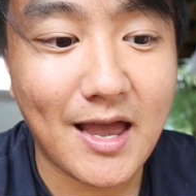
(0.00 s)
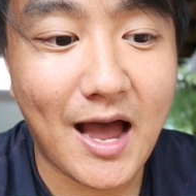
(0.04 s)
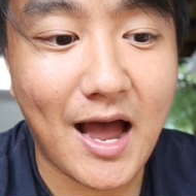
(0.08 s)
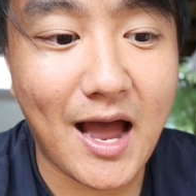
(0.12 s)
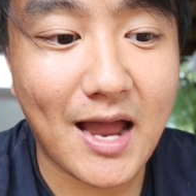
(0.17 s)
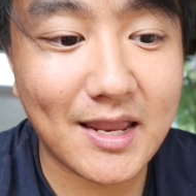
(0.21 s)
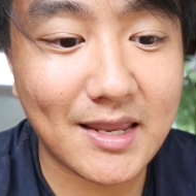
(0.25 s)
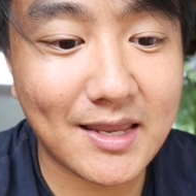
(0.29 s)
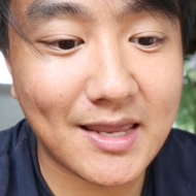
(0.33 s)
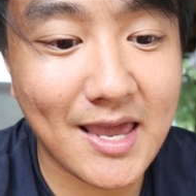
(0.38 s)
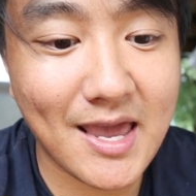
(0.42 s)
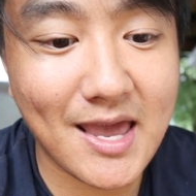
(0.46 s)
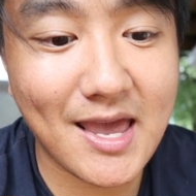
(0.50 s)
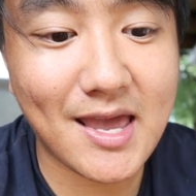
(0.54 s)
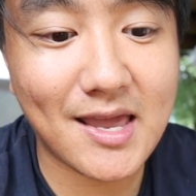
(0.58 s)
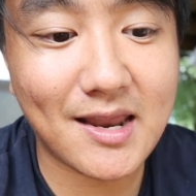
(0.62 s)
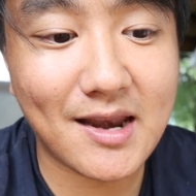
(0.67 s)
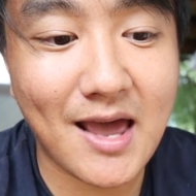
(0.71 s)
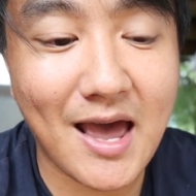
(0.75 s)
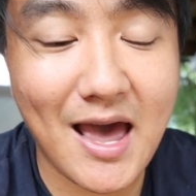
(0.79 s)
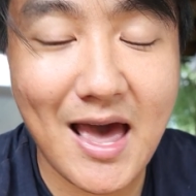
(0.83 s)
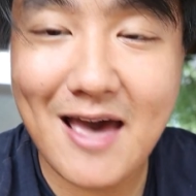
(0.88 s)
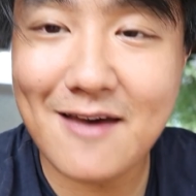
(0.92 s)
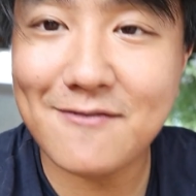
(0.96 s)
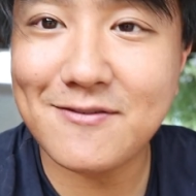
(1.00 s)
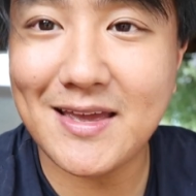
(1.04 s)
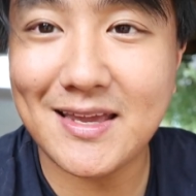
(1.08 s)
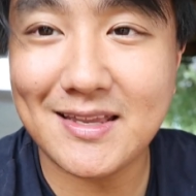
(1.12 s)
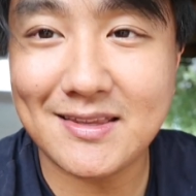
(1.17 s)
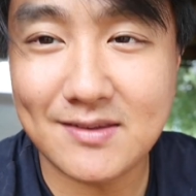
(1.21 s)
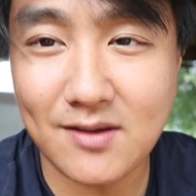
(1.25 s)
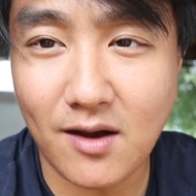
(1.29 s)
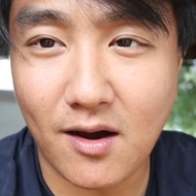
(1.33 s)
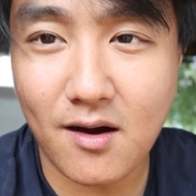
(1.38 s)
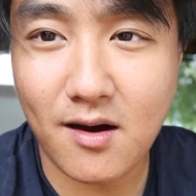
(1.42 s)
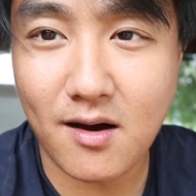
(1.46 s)
I can't have a
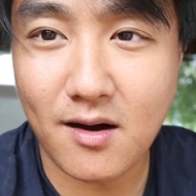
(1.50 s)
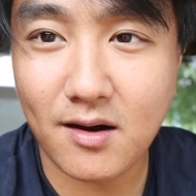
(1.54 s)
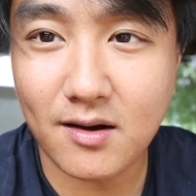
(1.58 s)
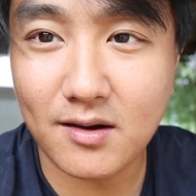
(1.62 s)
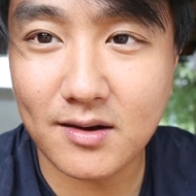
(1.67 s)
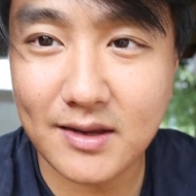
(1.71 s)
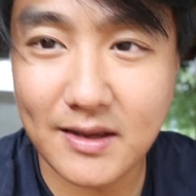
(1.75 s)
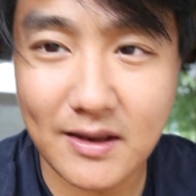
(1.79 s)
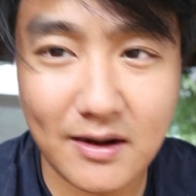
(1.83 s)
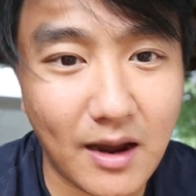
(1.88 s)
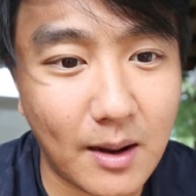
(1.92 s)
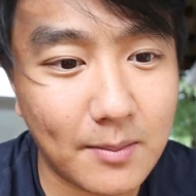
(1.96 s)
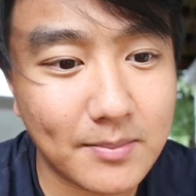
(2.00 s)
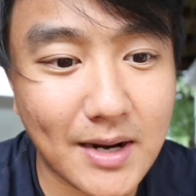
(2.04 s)
dog, you know,